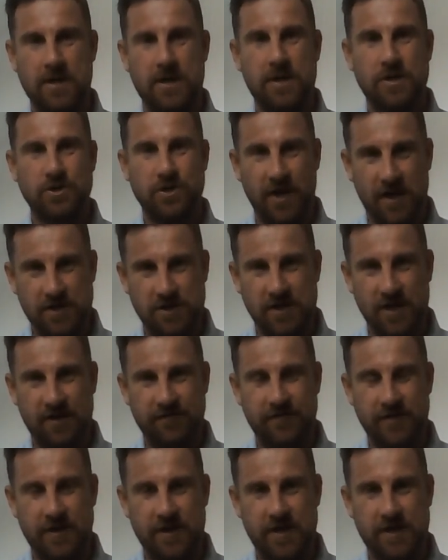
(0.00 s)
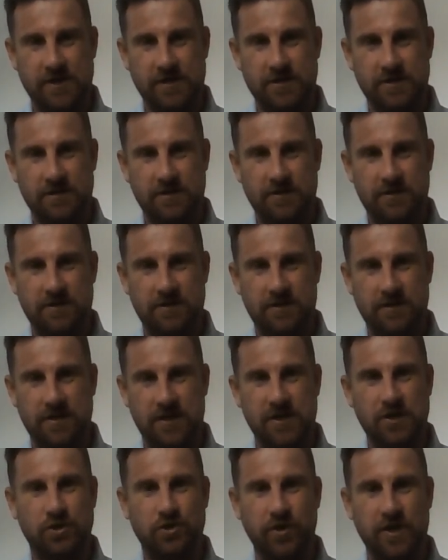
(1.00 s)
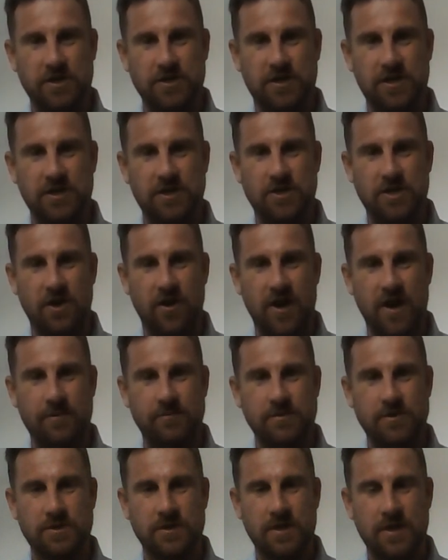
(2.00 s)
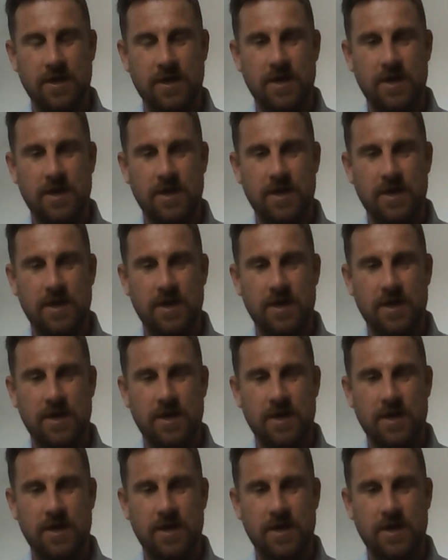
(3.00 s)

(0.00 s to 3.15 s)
stay safe in these interesting times,